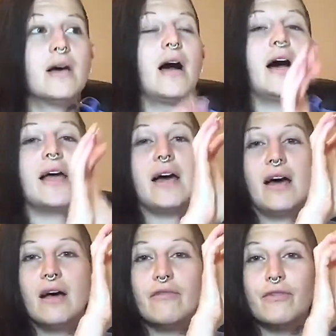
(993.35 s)
I
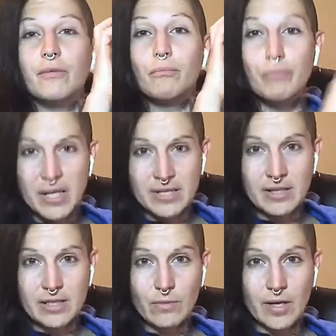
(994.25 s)
have
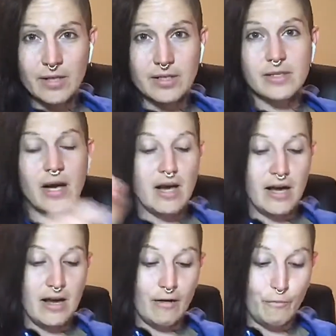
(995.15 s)
business ones, I
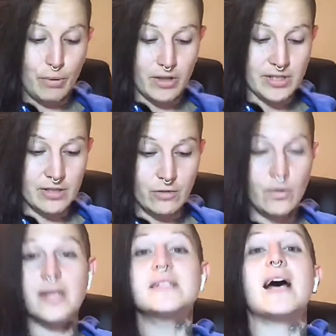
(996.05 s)
have personal
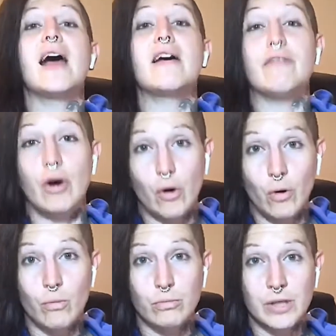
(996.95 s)
ones, I have
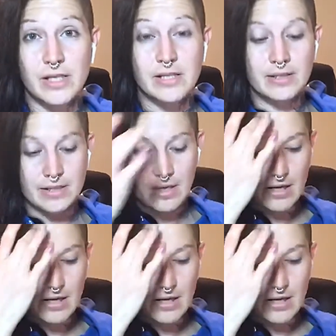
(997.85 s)
home ones,